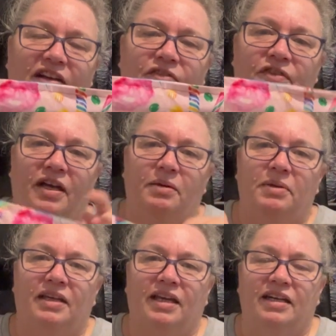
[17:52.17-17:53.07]
of vibe
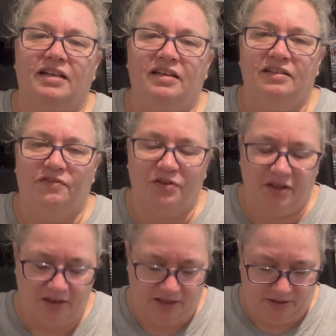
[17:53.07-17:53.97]
again for
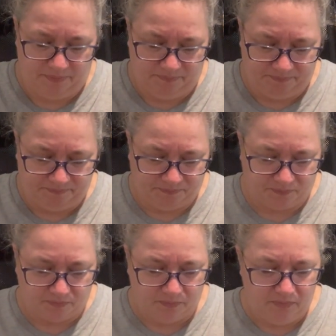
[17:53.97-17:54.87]
the theme.
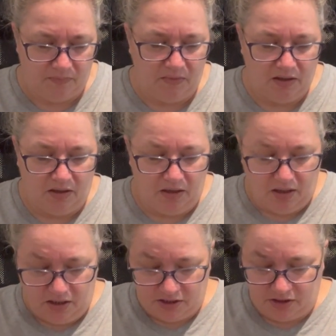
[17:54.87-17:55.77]

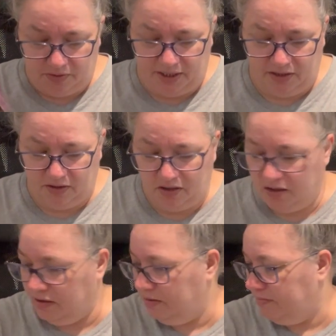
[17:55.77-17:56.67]
So here
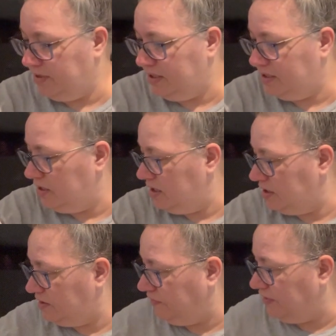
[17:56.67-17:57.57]
are my
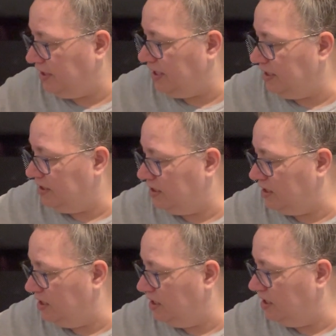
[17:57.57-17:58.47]
socks for that,
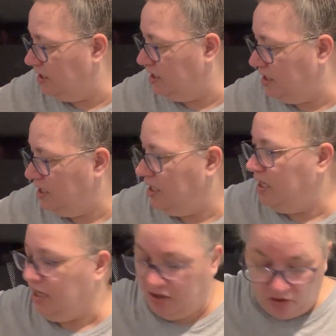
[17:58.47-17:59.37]

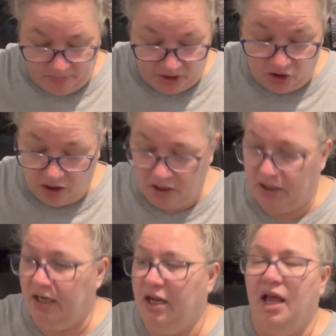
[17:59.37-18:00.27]
or my
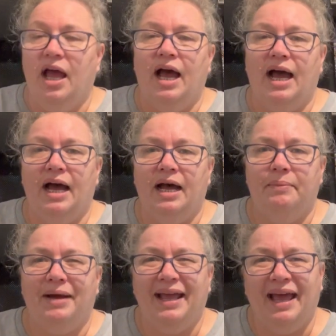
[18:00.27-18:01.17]
yarn.
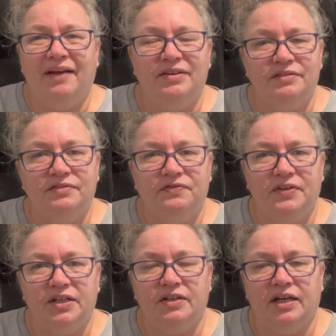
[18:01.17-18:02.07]
I haven't
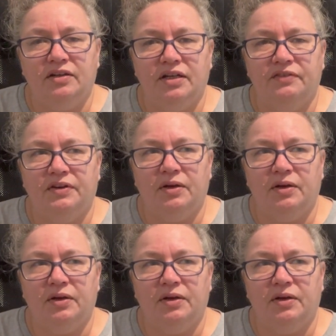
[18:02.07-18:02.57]
figured out if I